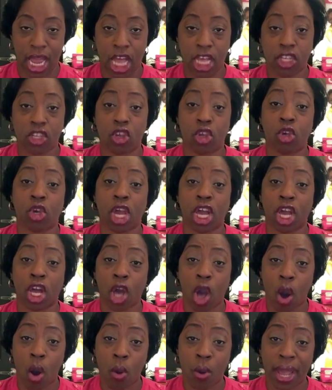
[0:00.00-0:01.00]
So you can
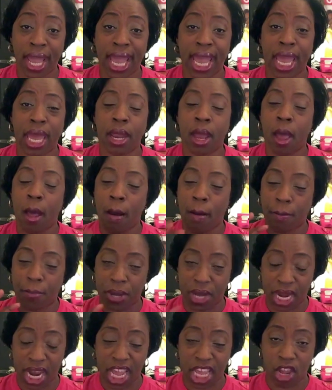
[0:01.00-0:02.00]
go in,
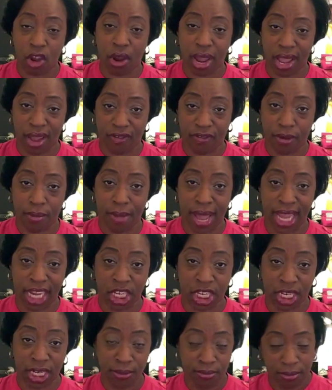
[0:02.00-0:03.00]
put in your
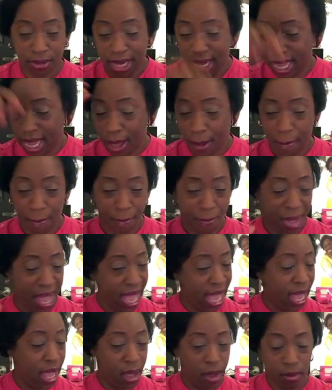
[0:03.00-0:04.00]
information, and
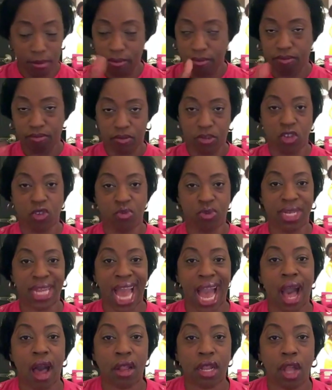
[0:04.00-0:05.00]
bam, you
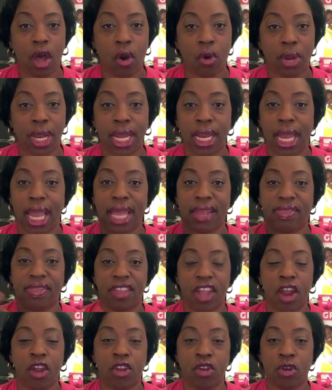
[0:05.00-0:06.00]
download it, and
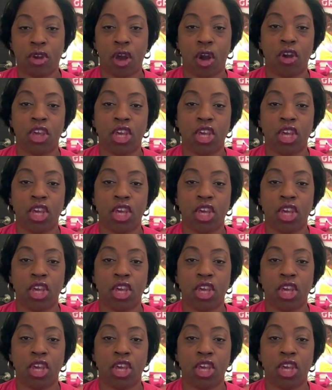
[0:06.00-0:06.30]
there you go.